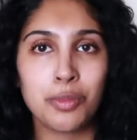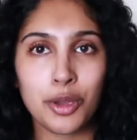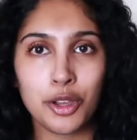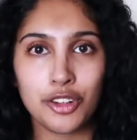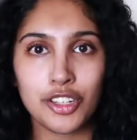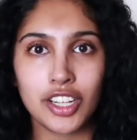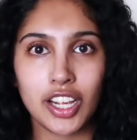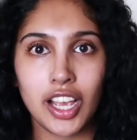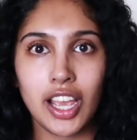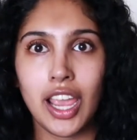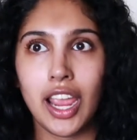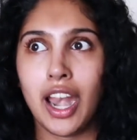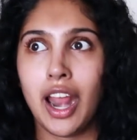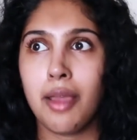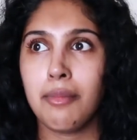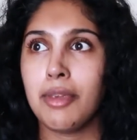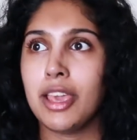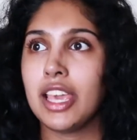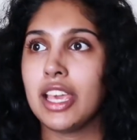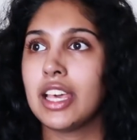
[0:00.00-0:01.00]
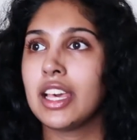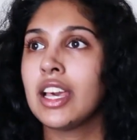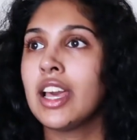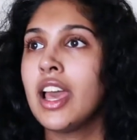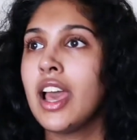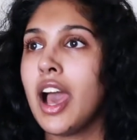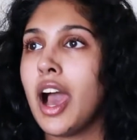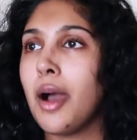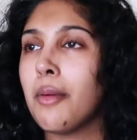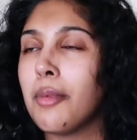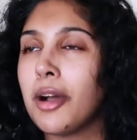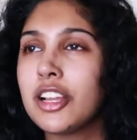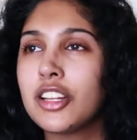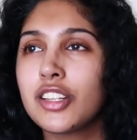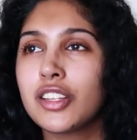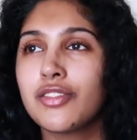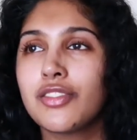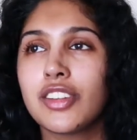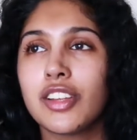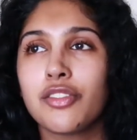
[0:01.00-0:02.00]
Pooja and I make a bunch
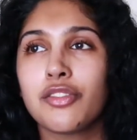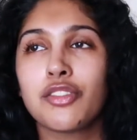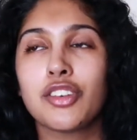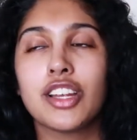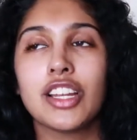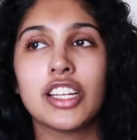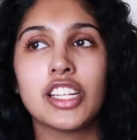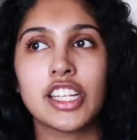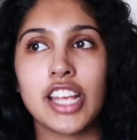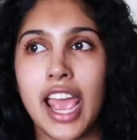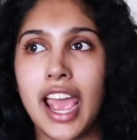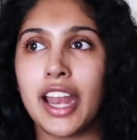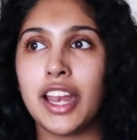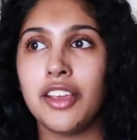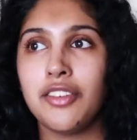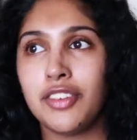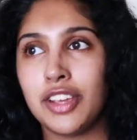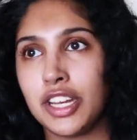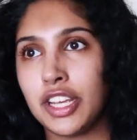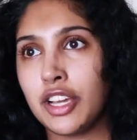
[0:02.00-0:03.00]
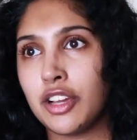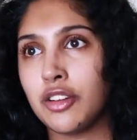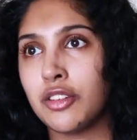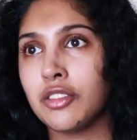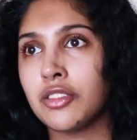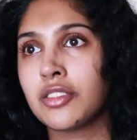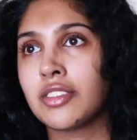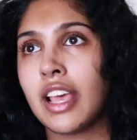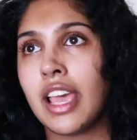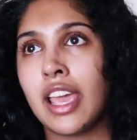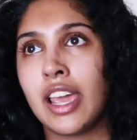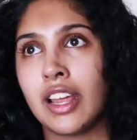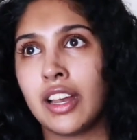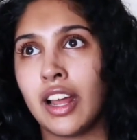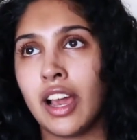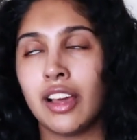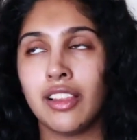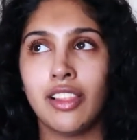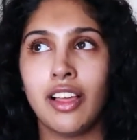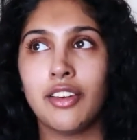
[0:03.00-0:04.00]
of different chatty videos, and
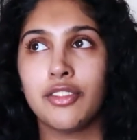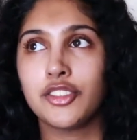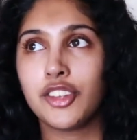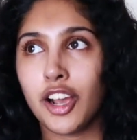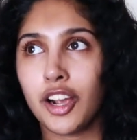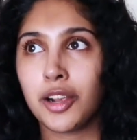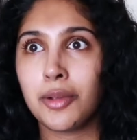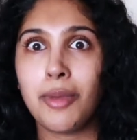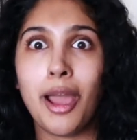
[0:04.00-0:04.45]
I love talking